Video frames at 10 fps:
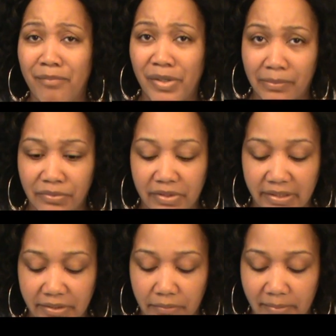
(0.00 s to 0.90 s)
of bubbled a
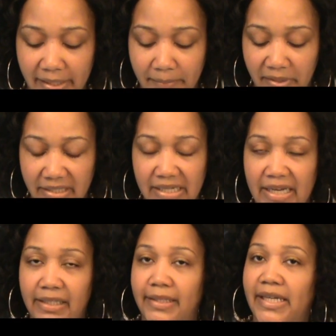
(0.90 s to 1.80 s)
little bit because I
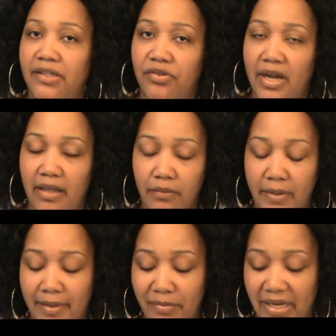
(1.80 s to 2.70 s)
didn't let it dry all the
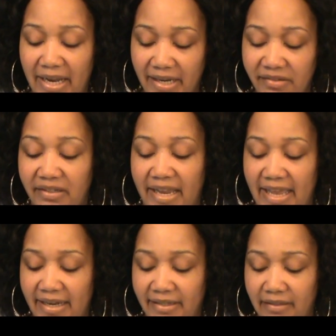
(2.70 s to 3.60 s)
way, but it actually
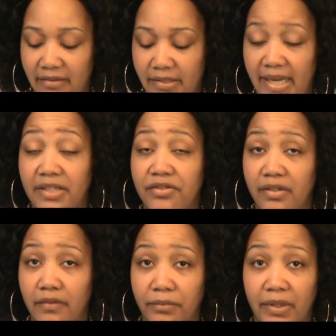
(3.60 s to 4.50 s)
added to the texture
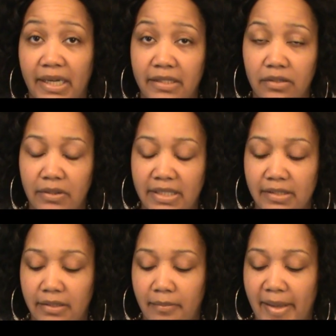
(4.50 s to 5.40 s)
of the ring, so it
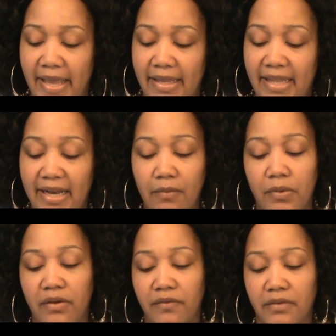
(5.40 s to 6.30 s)
doesn't look bad. Then I
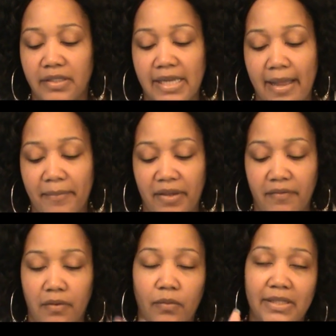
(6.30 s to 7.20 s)
went over the top of
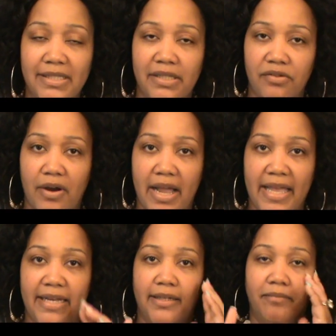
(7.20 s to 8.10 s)
it once it
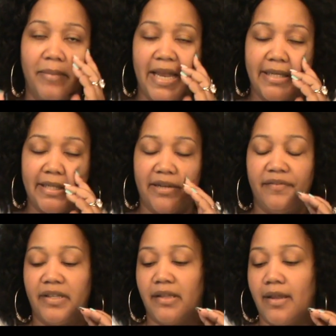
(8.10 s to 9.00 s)
dried and baked and
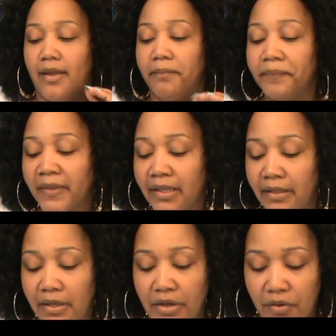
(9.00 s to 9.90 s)
everything
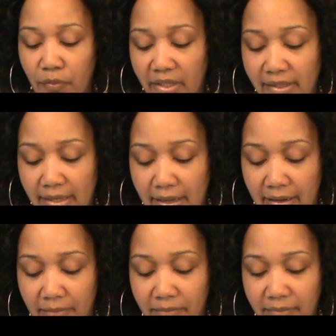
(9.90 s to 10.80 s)
with
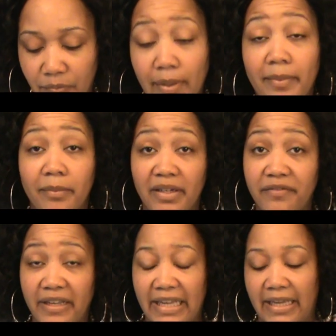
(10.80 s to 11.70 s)
rub and
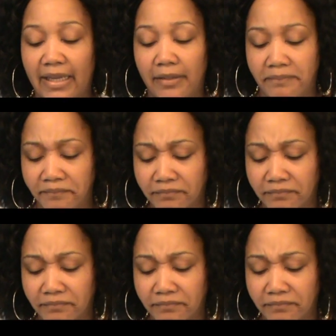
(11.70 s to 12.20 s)
buff again,